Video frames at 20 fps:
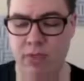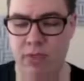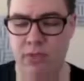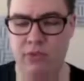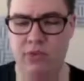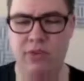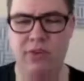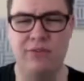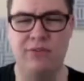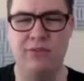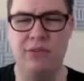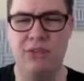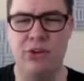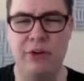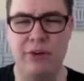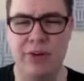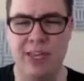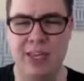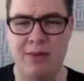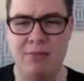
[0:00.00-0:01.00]
sort of
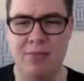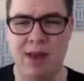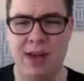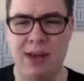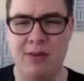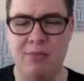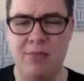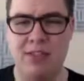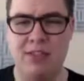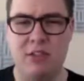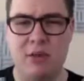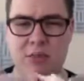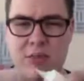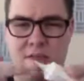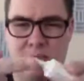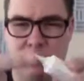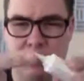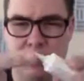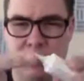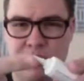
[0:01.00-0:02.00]
cream. It's
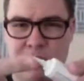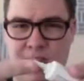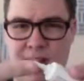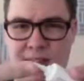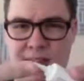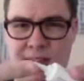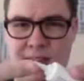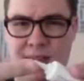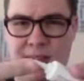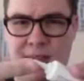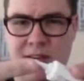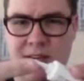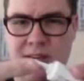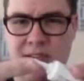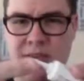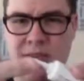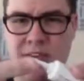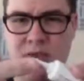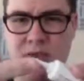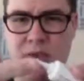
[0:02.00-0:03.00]
almost moisturizing. Sometimes
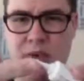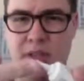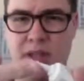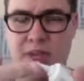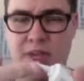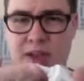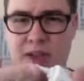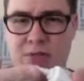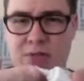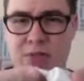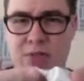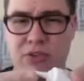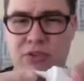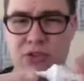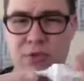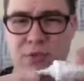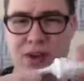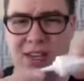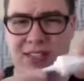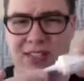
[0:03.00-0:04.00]
if it's really a
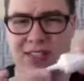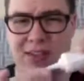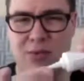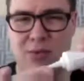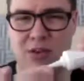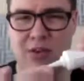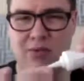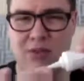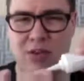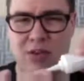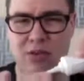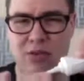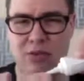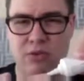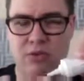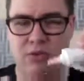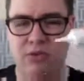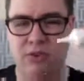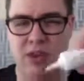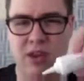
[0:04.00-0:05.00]
super hot day, I won't even
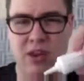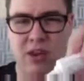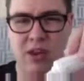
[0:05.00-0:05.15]
use